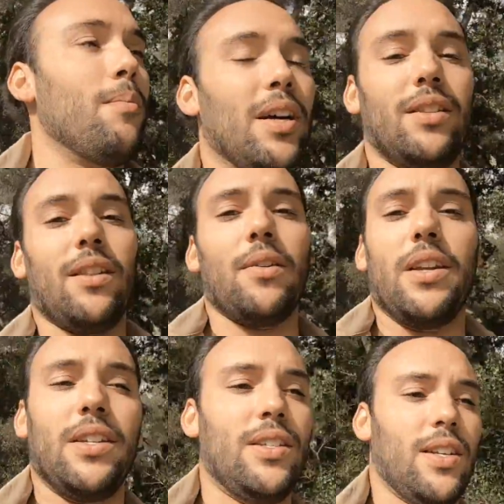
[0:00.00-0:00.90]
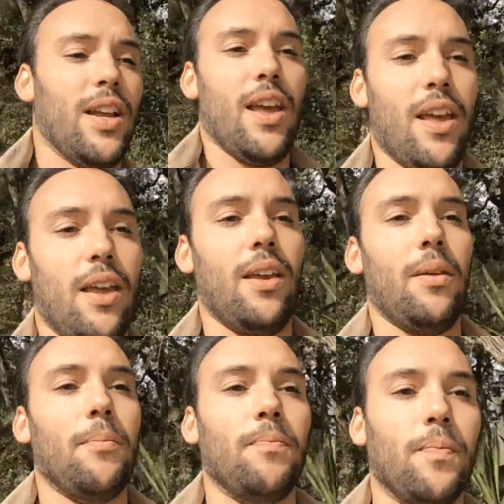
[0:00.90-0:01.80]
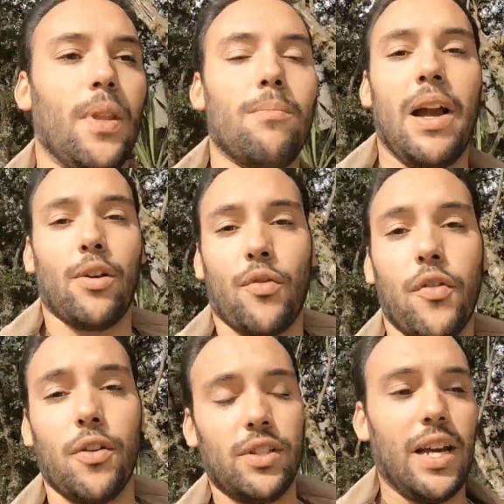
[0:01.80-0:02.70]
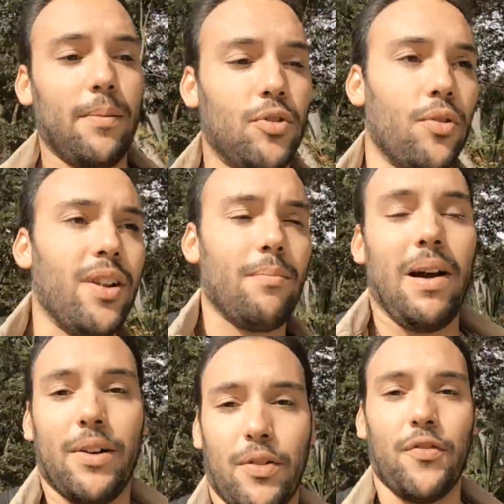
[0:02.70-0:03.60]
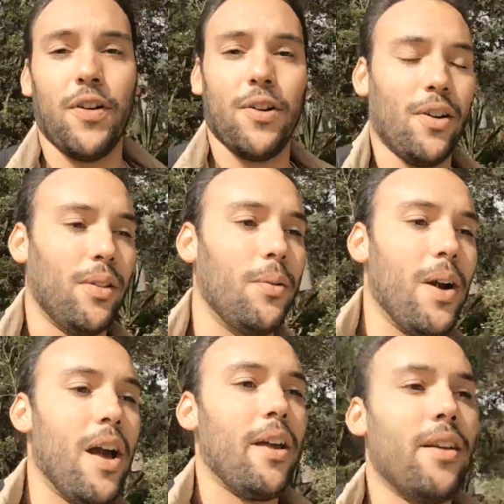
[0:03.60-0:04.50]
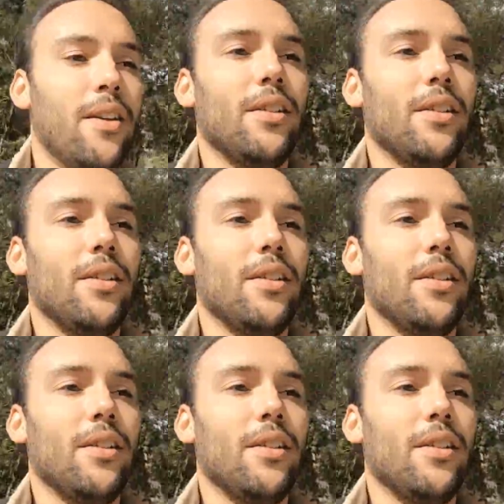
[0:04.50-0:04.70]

but there is a microphone adapter and a microphone on the way